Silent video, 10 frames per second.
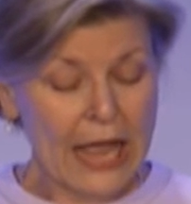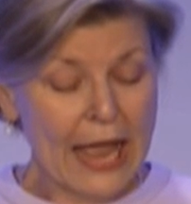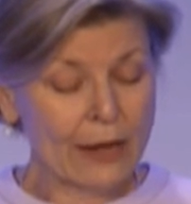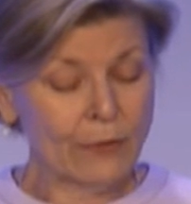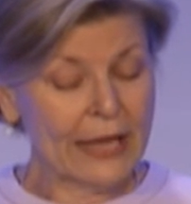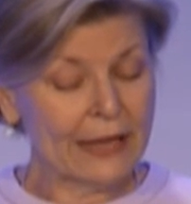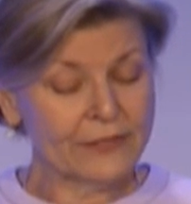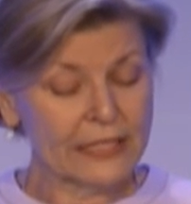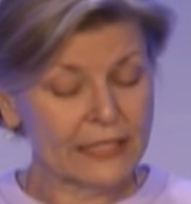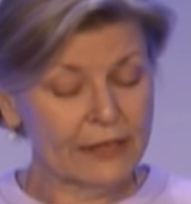And we have
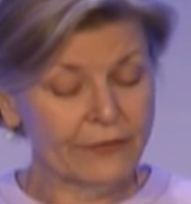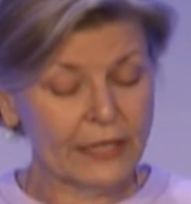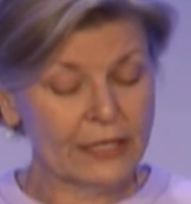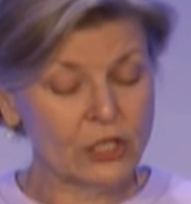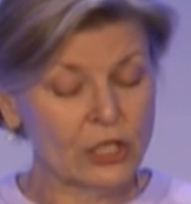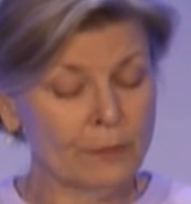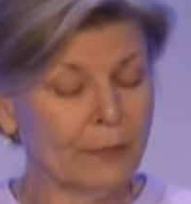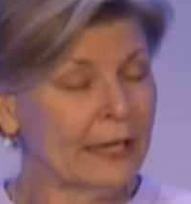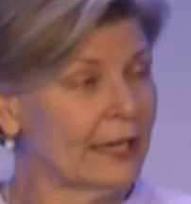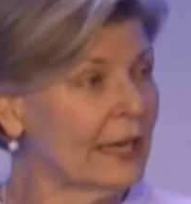significant
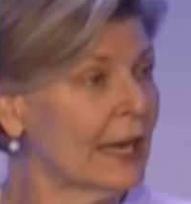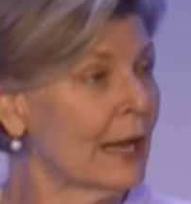GPD